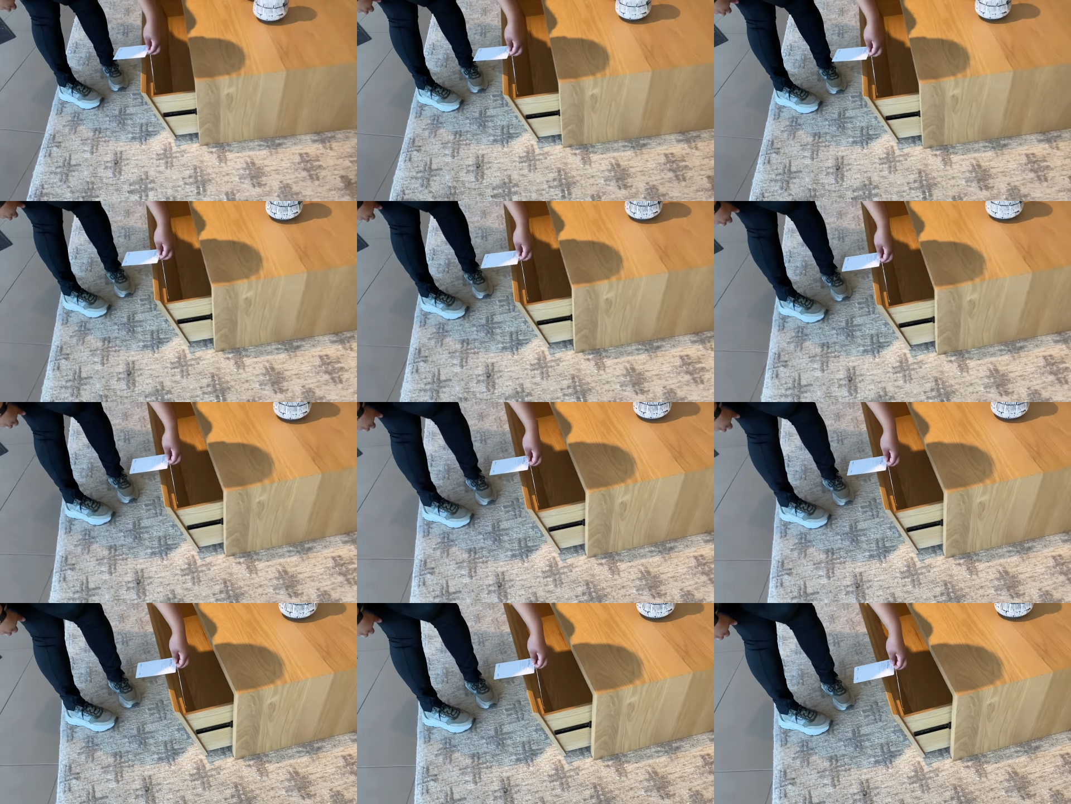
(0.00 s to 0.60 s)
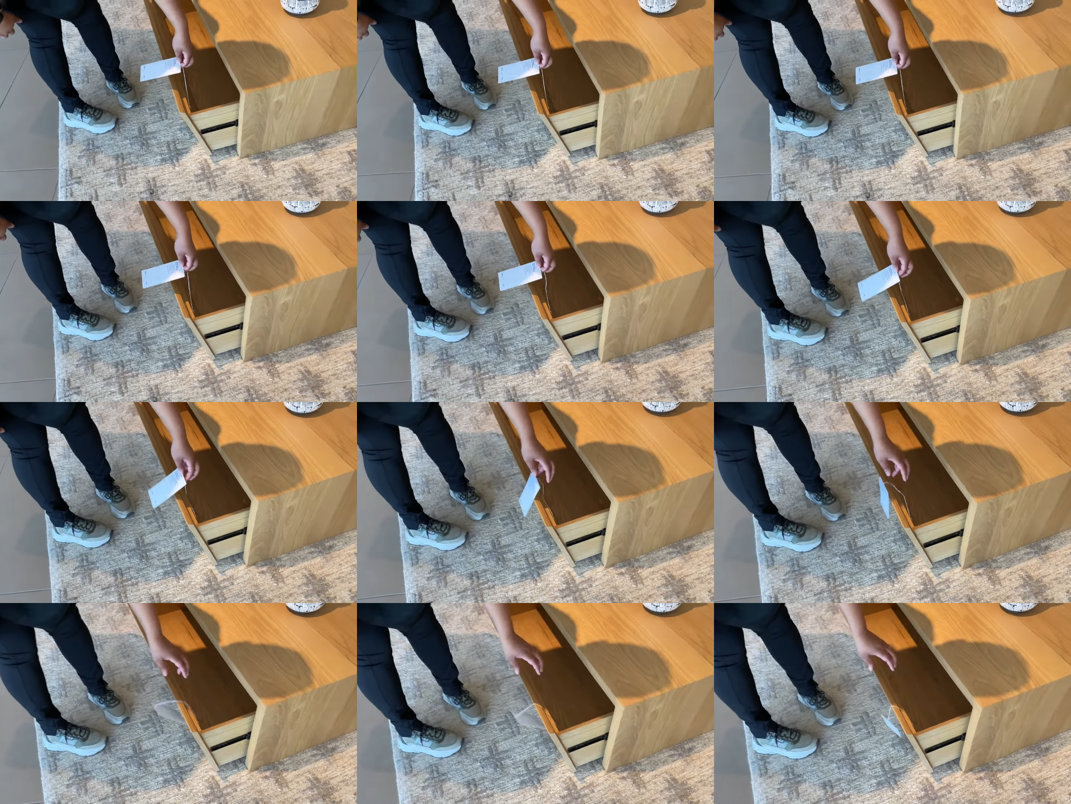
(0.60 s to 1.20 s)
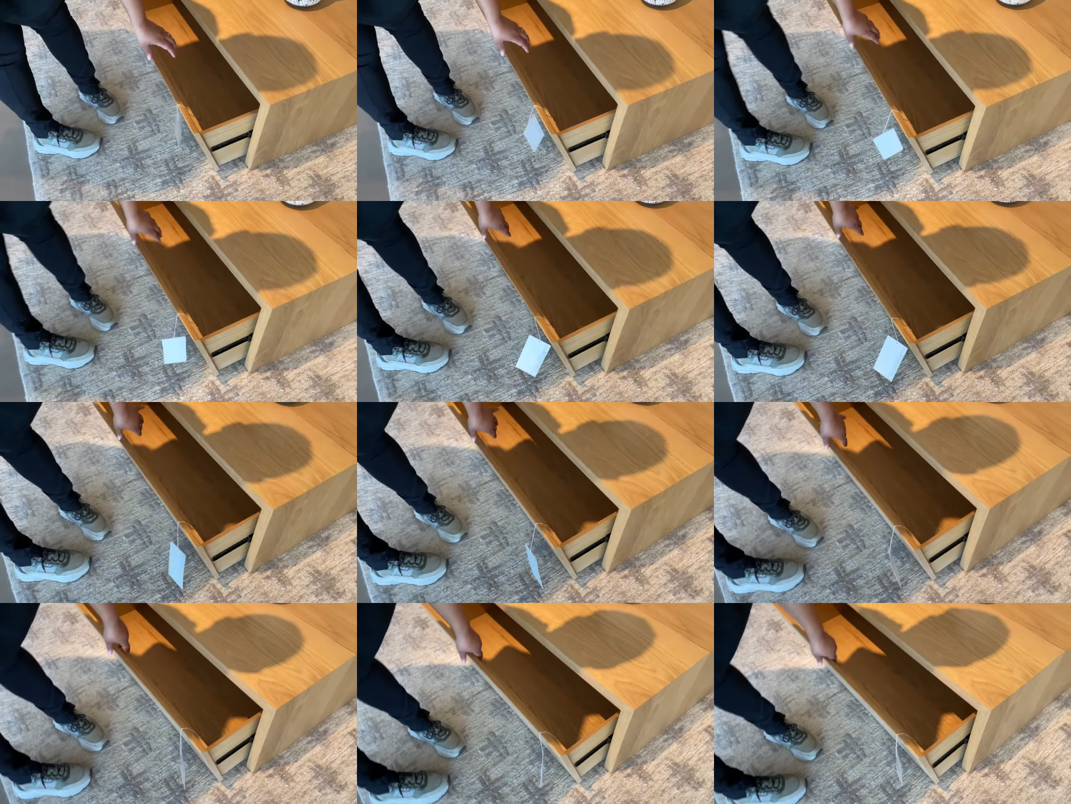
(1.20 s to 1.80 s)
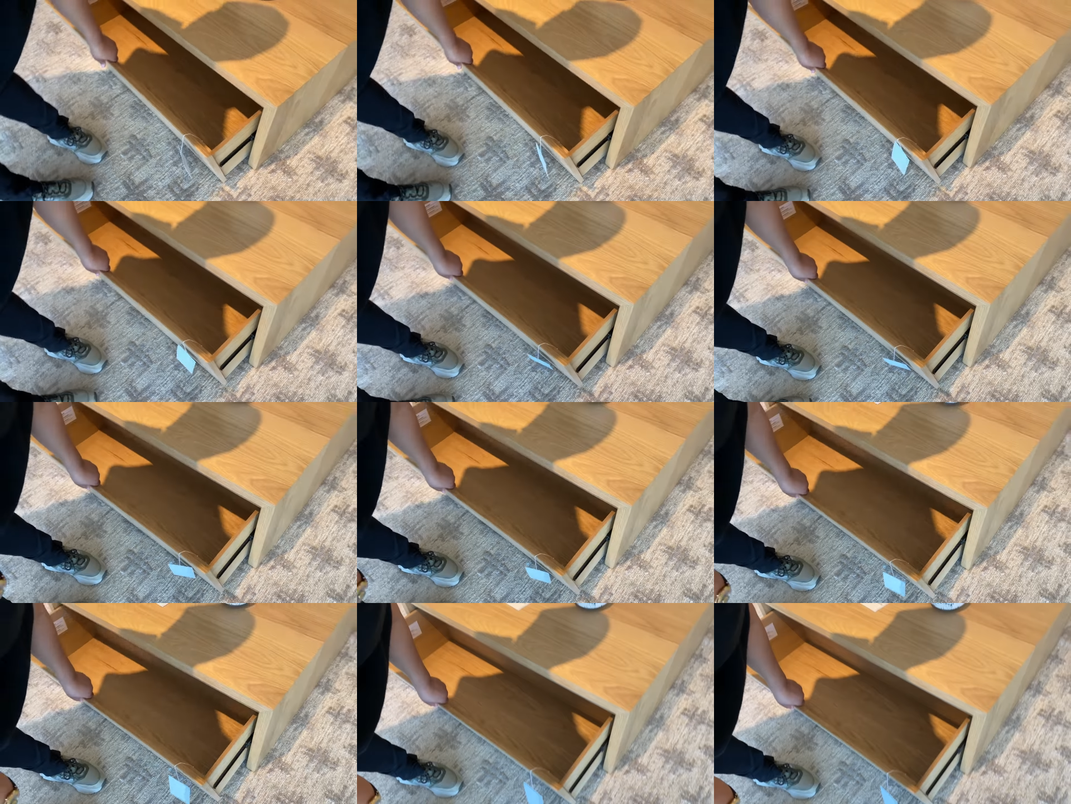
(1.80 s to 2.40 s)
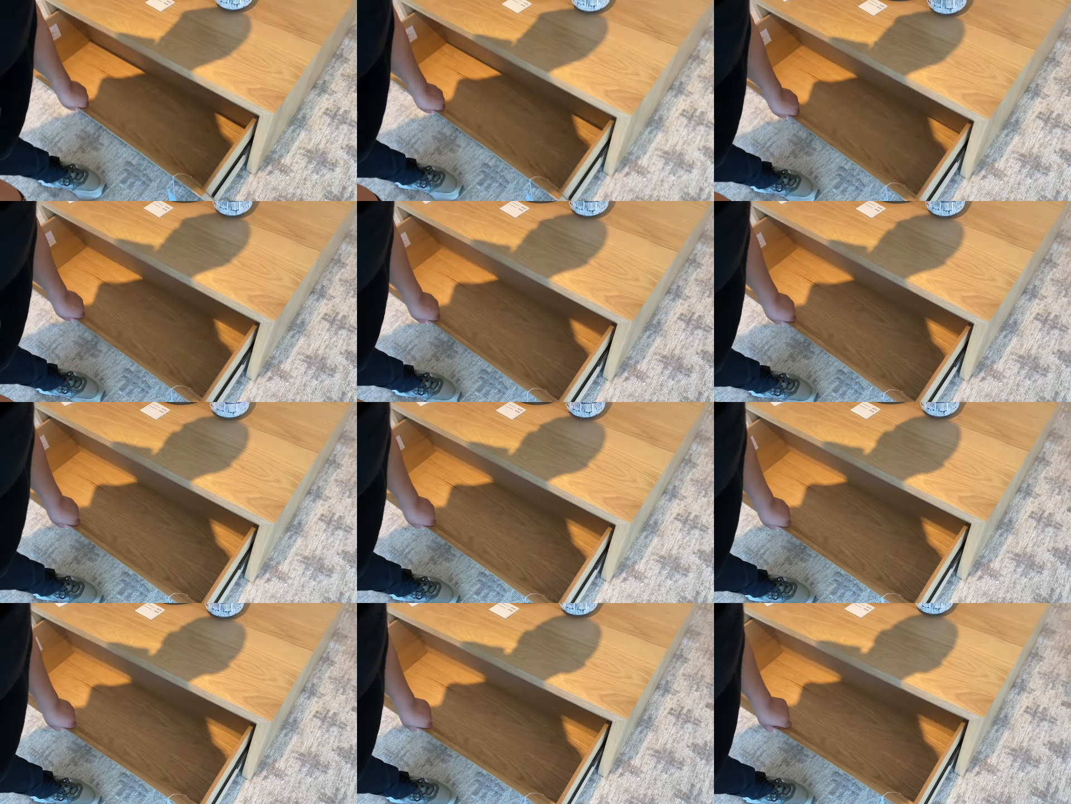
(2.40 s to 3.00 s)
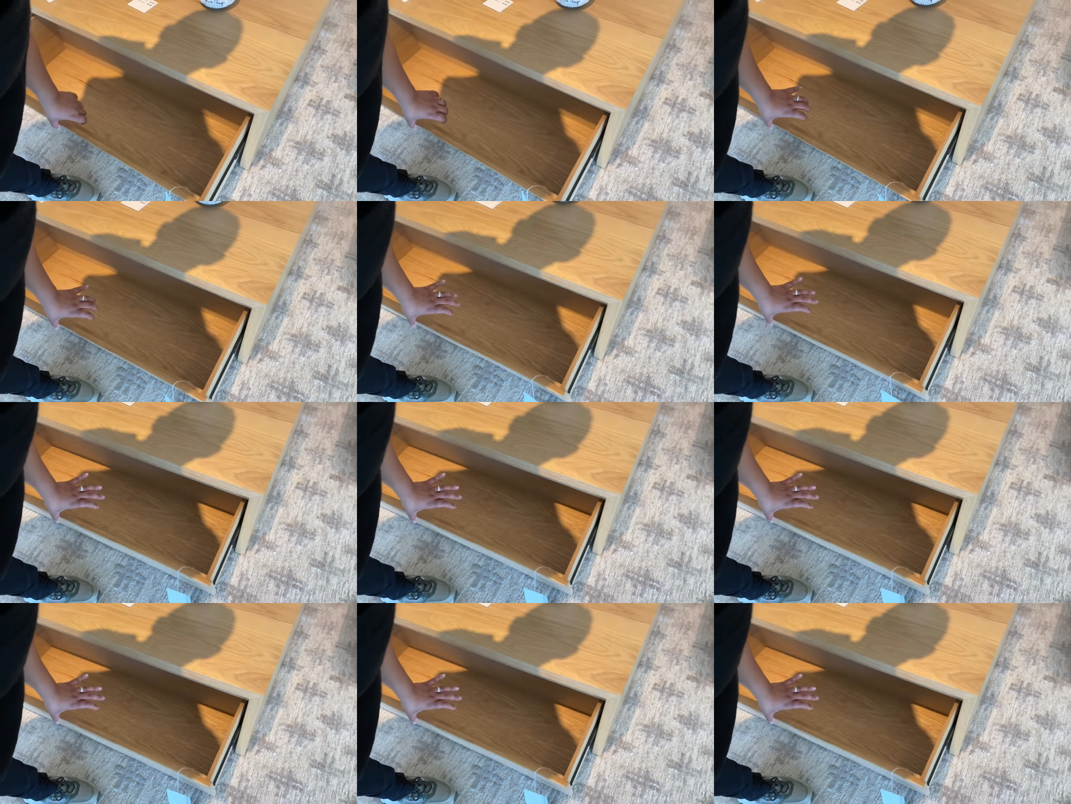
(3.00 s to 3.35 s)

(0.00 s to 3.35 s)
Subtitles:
No face is visible, so there are no lips to read.